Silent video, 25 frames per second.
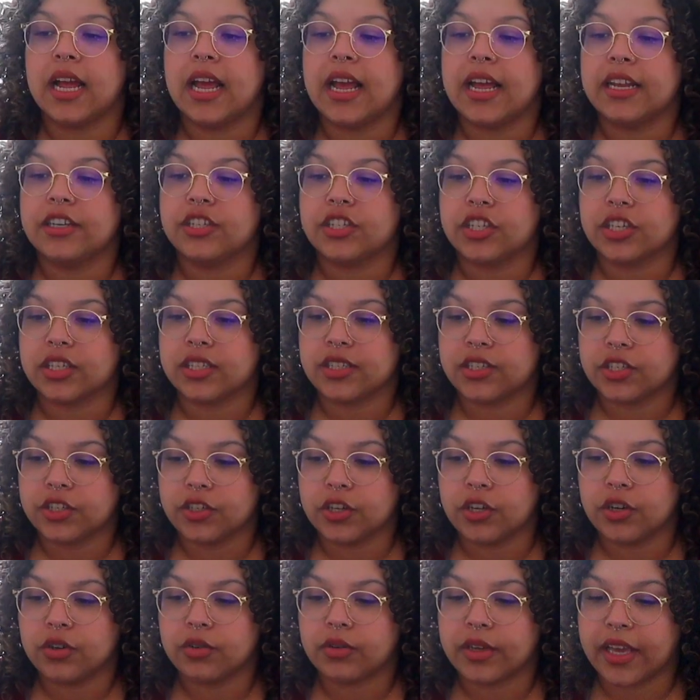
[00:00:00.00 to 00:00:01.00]
And just,
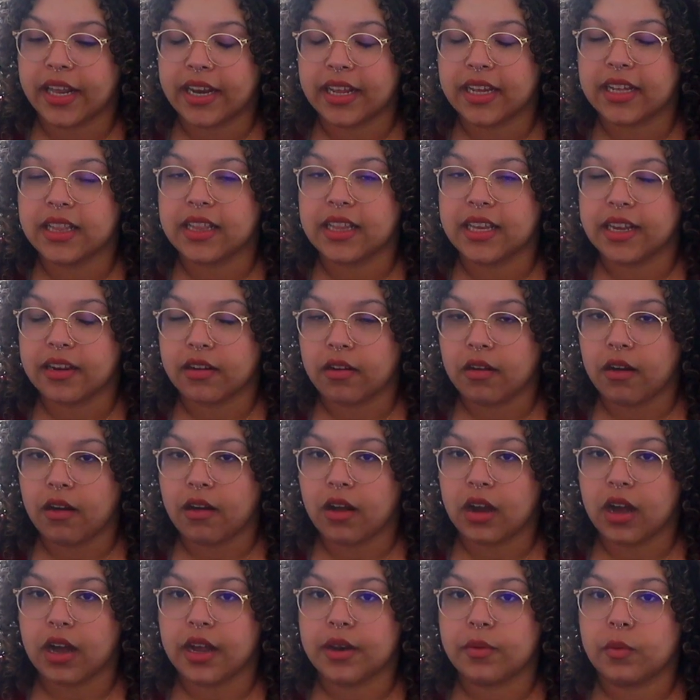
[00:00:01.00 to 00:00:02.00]
getting clear
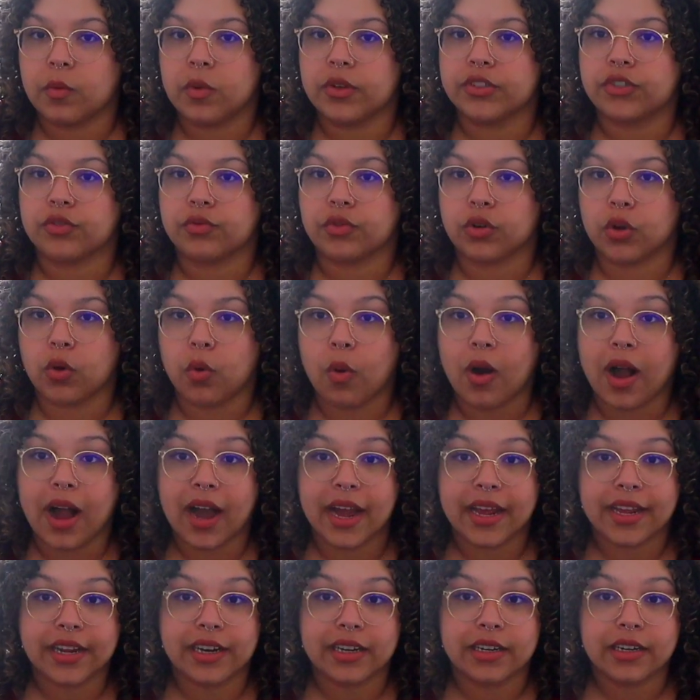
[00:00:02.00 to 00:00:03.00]
on what's
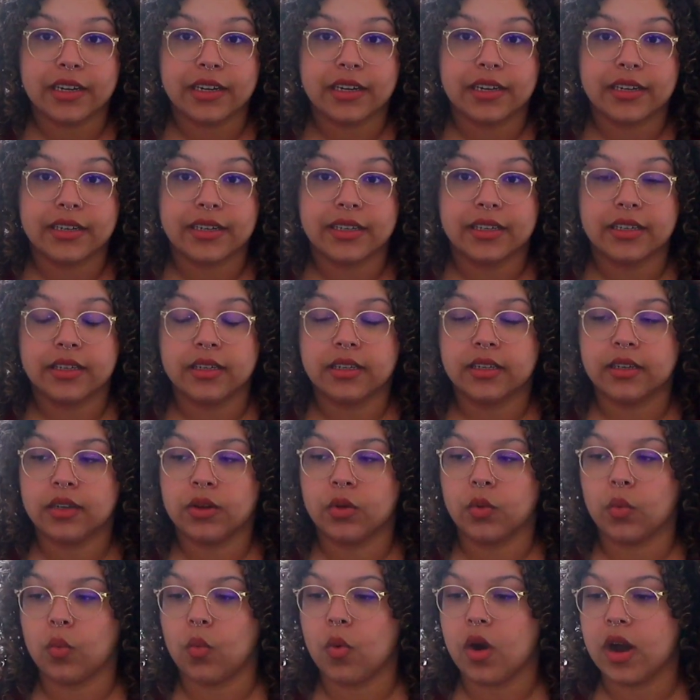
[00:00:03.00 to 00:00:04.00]
required,
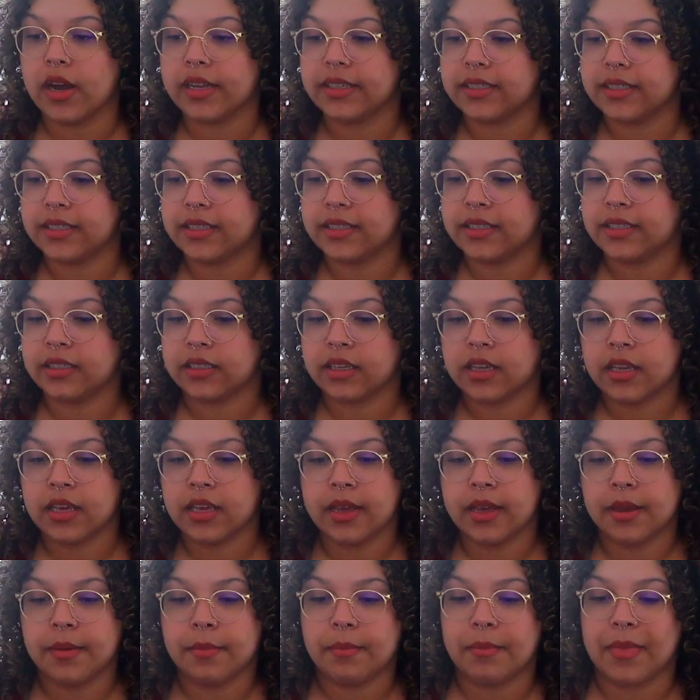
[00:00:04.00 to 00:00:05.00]
what's
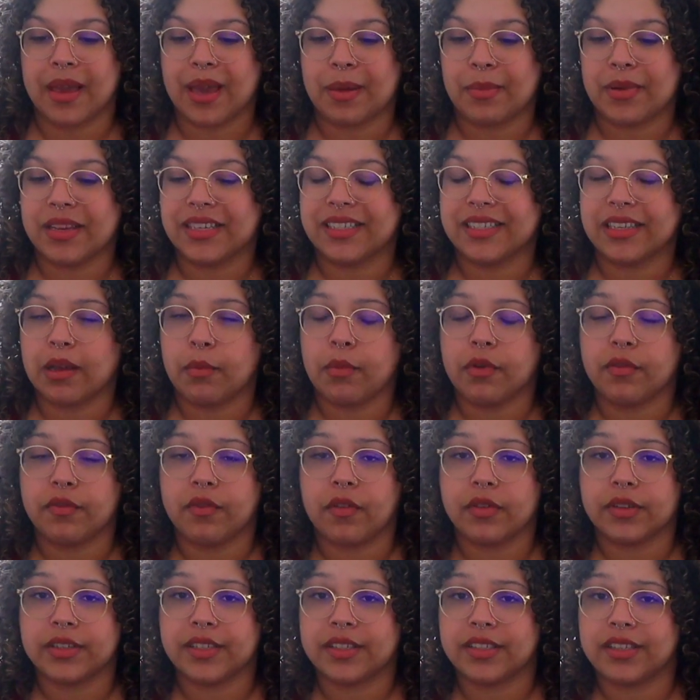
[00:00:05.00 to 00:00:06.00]
maybe
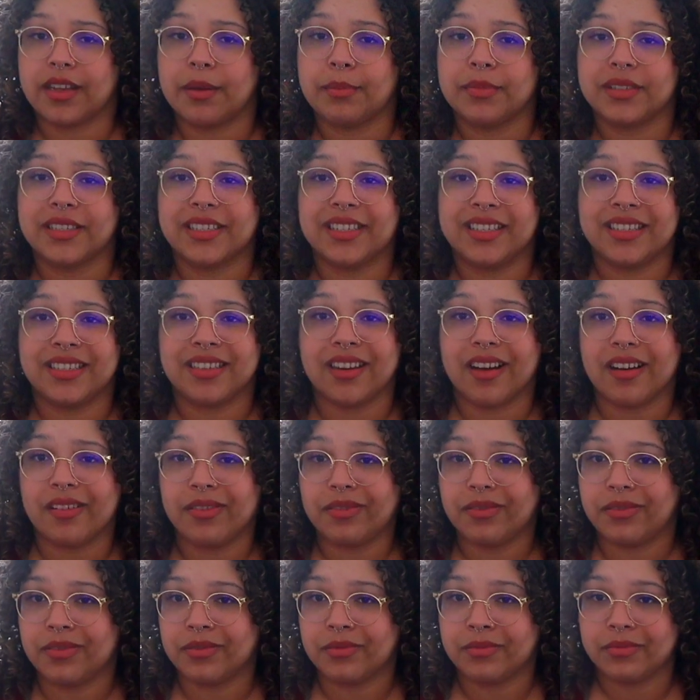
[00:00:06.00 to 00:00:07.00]
some
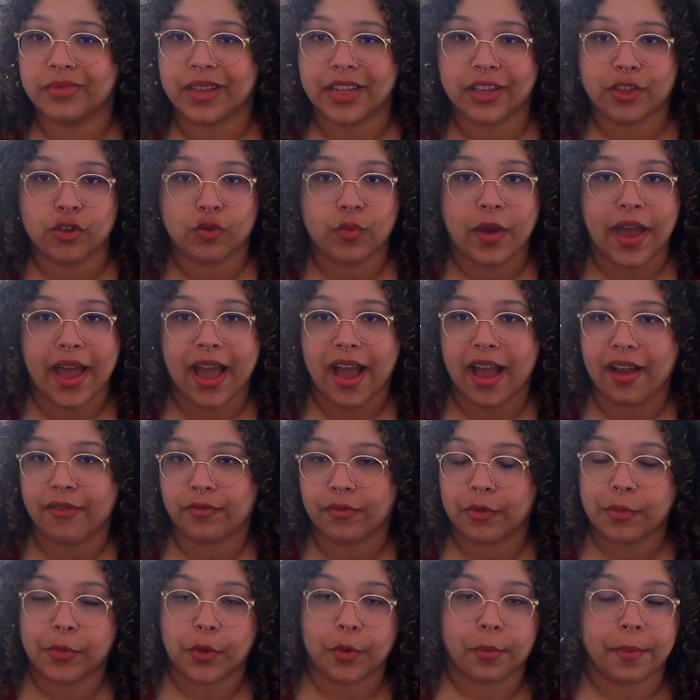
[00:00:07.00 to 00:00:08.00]
stuff that you have
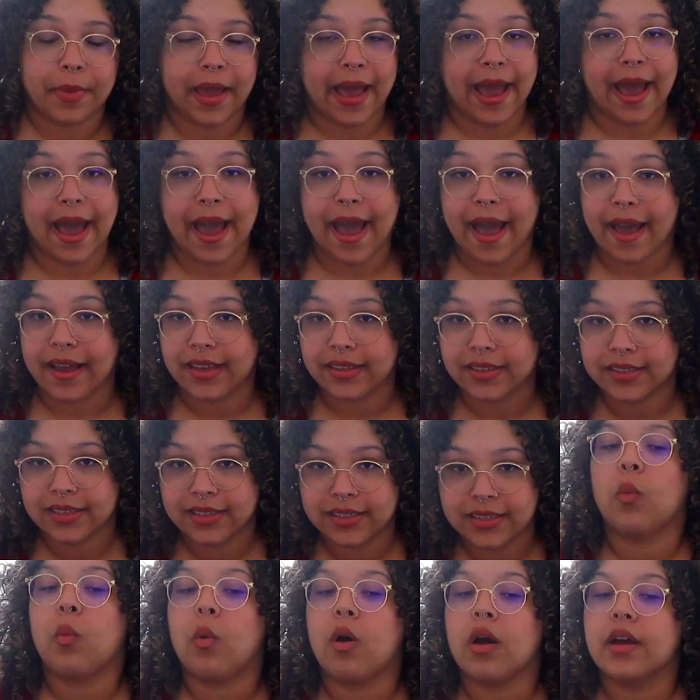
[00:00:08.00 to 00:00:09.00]
from your
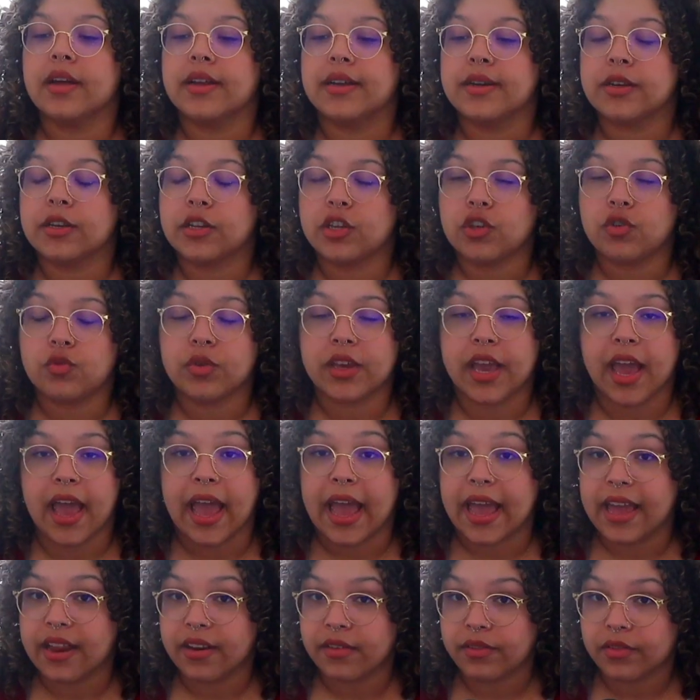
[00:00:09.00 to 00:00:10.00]
past, what
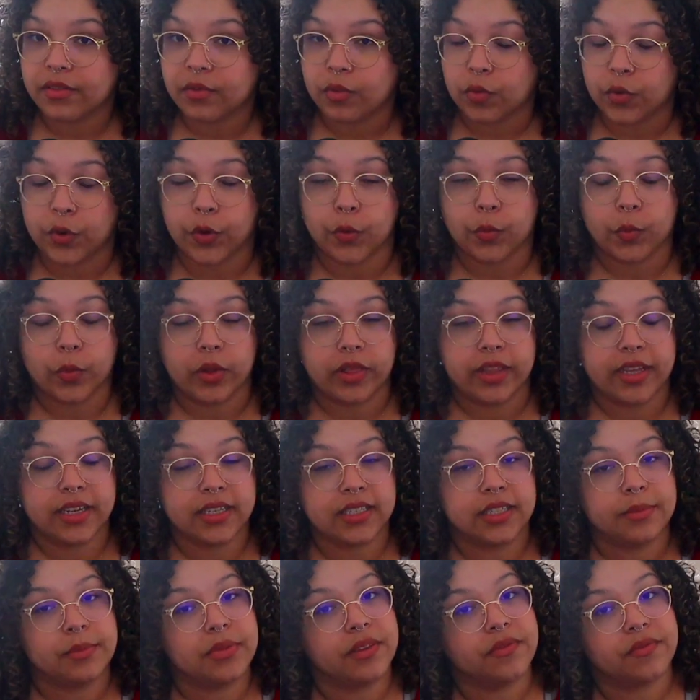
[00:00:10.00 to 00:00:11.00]
we're willing
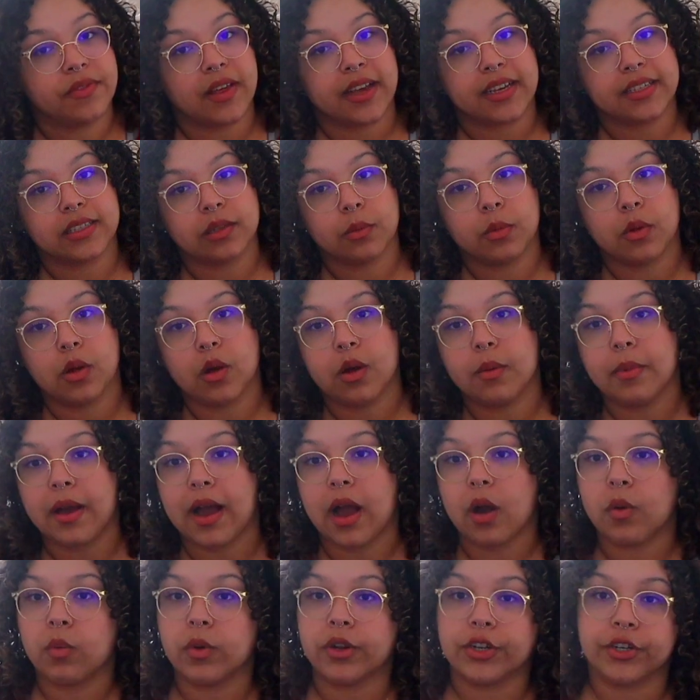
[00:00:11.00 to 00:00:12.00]
to be flexible
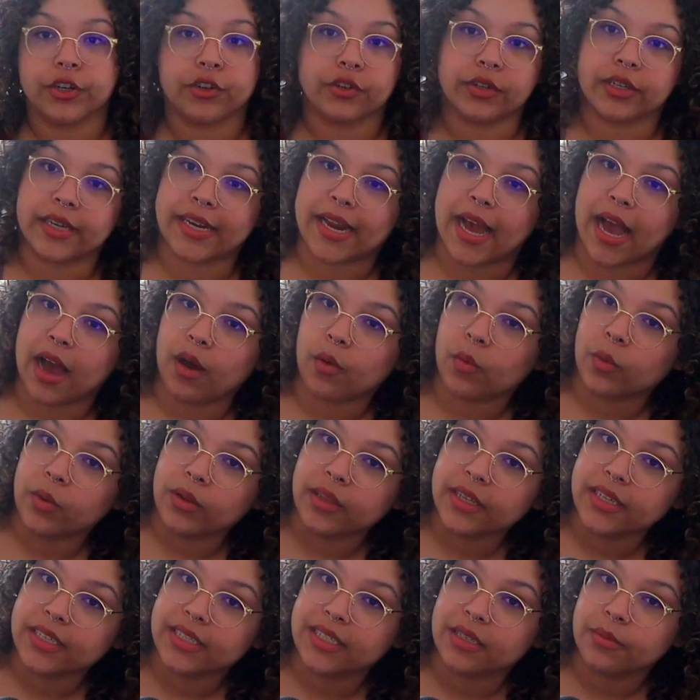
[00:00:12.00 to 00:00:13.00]
about, what you're not
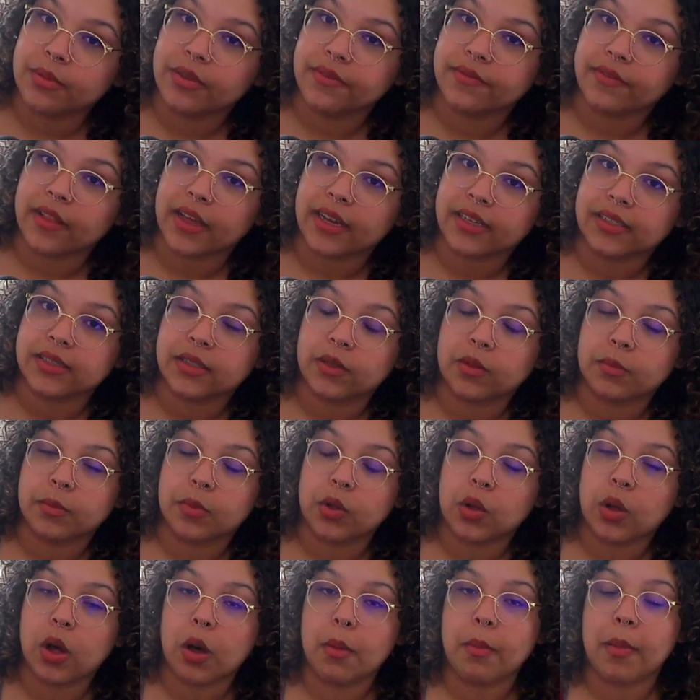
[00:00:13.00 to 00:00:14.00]
willing to be
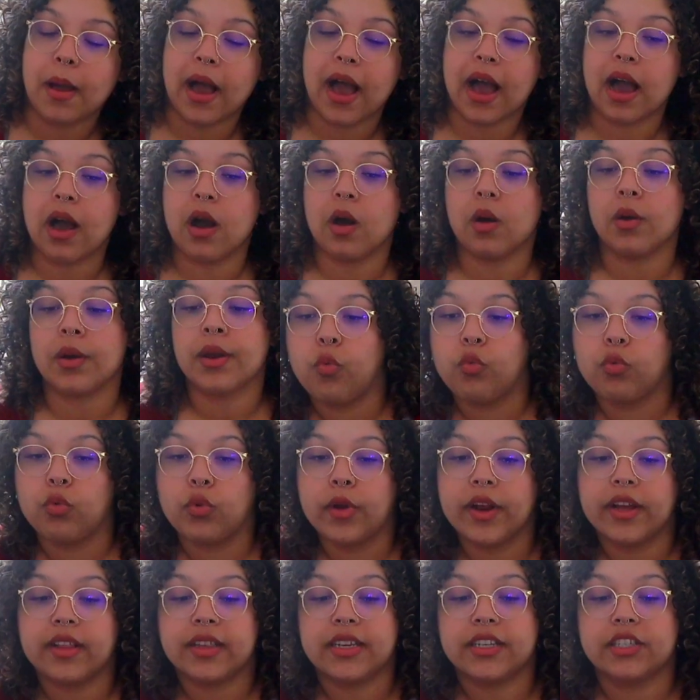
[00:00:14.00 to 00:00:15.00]
flexible about,
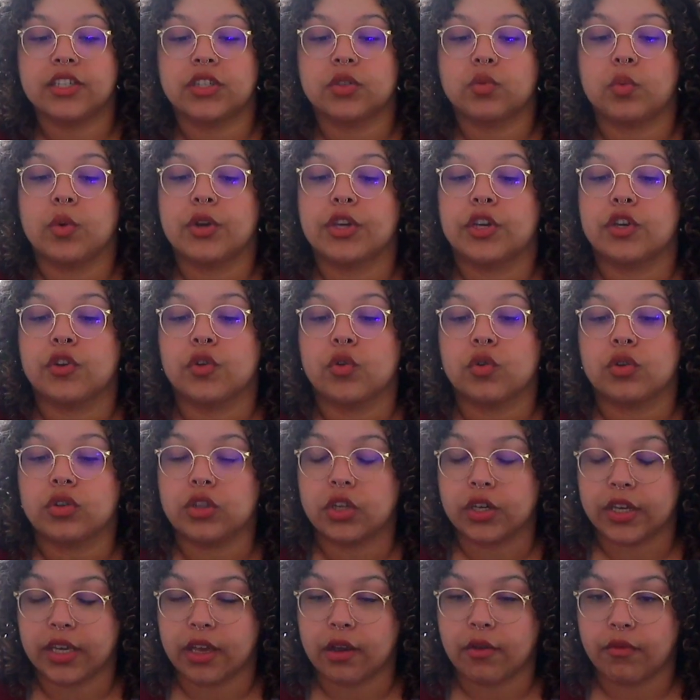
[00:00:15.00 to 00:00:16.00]
really just what you're
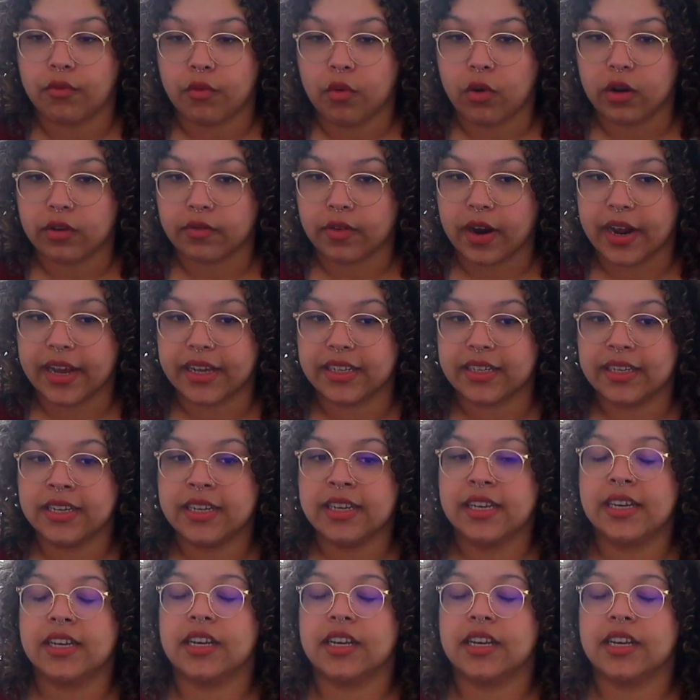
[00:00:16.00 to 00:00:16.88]
looking for, right?